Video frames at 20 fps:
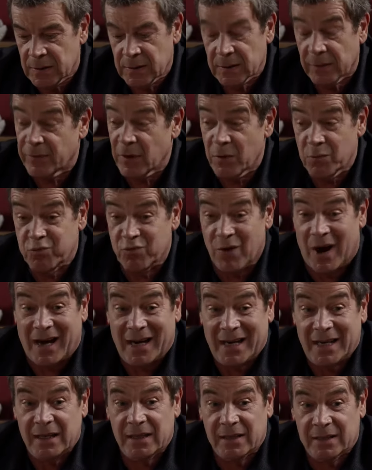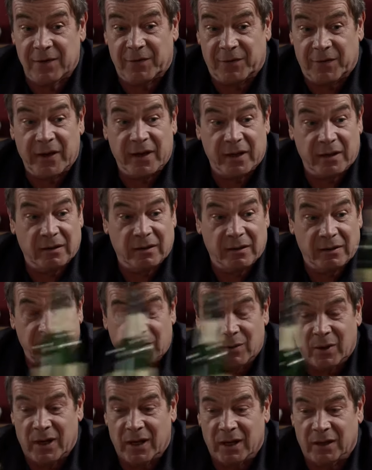I've no right to feel the
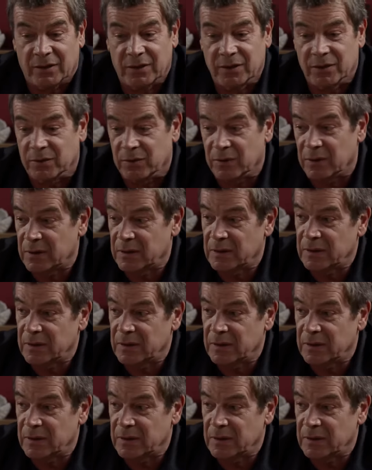way I do.